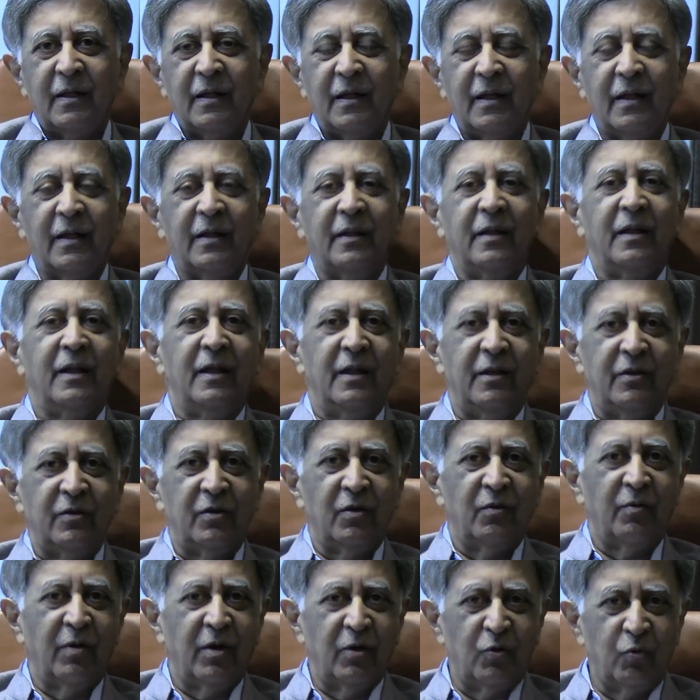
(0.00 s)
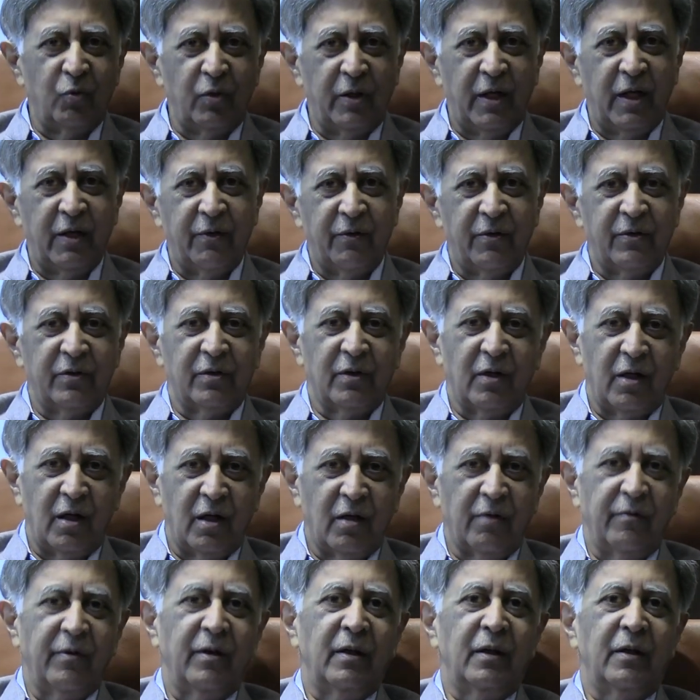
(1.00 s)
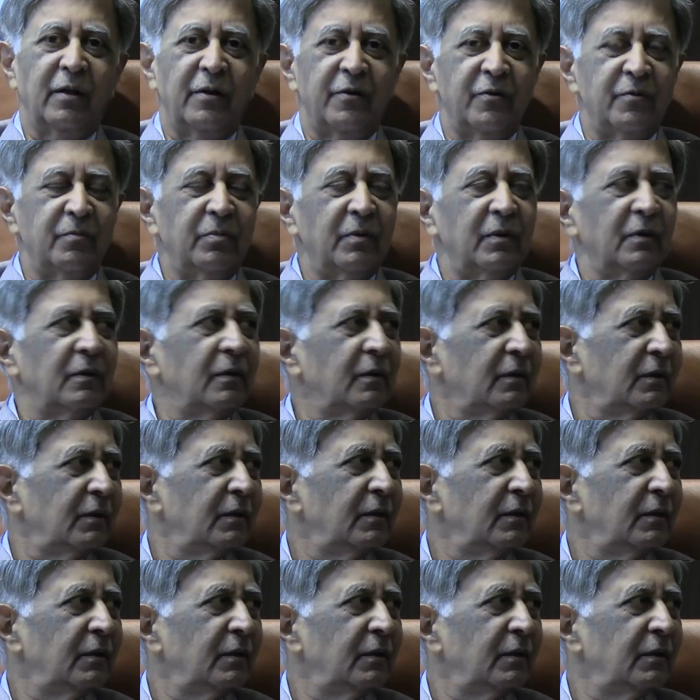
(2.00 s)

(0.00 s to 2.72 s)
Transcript: And he is the one who gave us a lot of encouragement.